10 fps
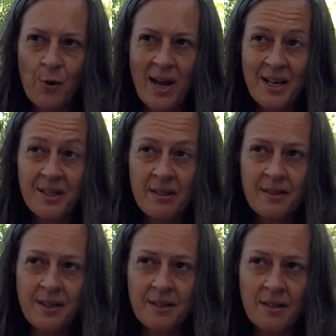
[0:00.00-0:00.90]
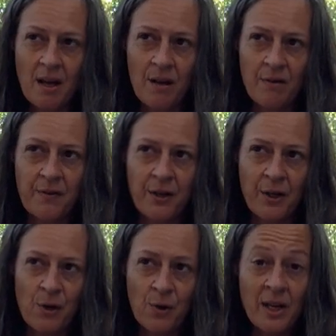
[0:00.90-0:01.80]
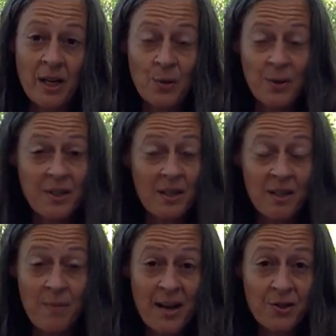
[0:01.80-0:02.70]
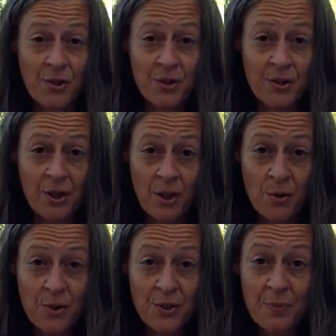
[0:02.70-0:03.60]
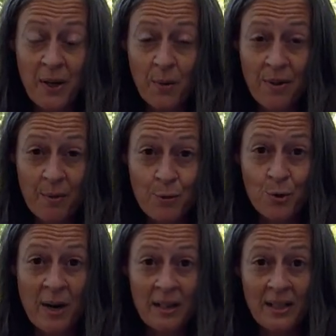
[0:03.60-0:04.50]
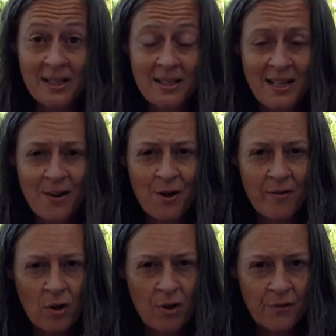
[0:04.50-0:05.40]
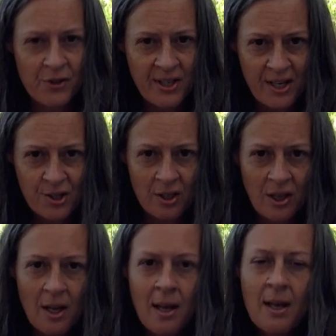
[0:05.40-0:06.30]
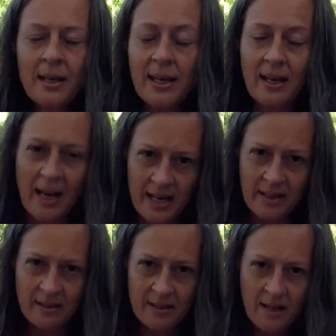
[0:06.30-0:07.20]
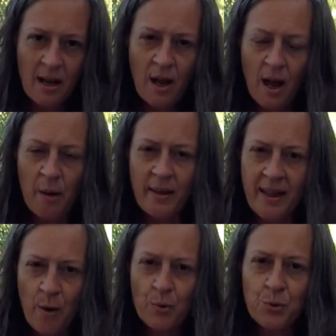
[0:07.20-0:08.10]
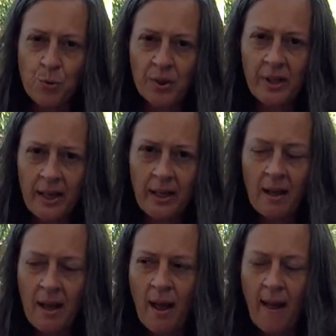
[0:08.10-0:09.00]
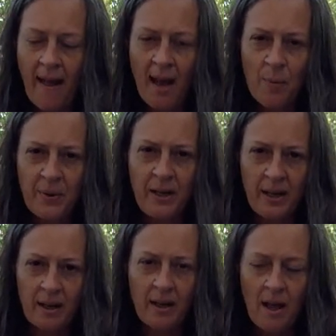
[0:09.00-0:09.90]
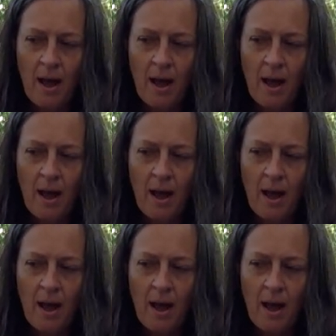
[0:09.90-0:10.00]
essences of, connect with ascended masters, speak with them directly, sit down, have a conversation, get guidance. I mean, that was really happening